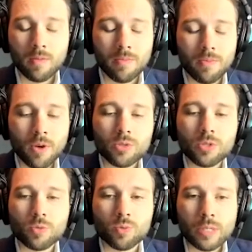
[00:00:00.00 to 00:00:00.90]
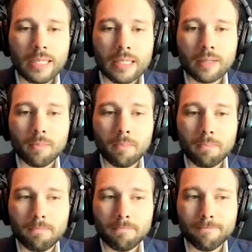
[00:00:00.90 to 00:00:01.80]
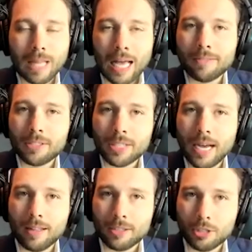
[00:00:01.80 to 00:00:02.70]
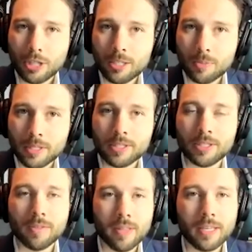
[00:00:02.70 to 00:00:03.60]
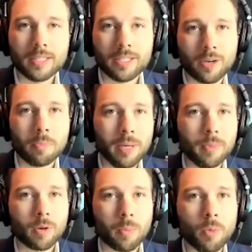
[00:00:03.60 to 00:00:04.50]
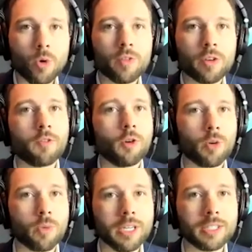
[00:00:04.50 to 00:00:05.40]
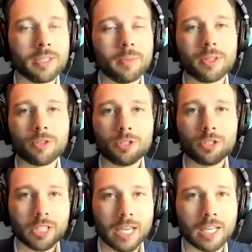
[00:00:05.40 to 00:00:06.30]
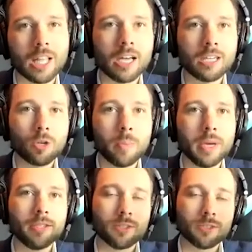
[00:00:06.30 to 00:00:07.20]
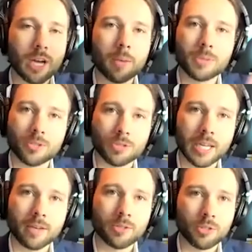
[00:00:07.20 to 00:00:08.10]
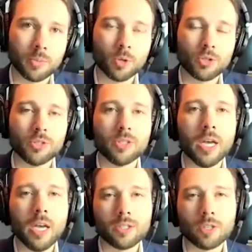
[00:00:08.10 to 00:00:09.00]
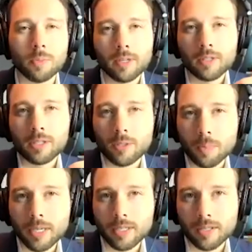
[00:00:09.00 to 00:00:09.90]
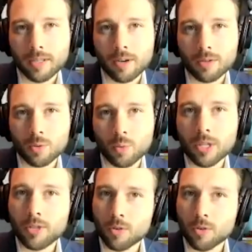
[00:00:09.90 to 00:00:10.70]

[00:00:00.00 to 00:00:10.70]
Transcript: Those are real lifestyle adjustments and things that people are moving for a reason, but there's a psychological base, there's ups, there's downs, there's emotions. So to be able to speak to those with your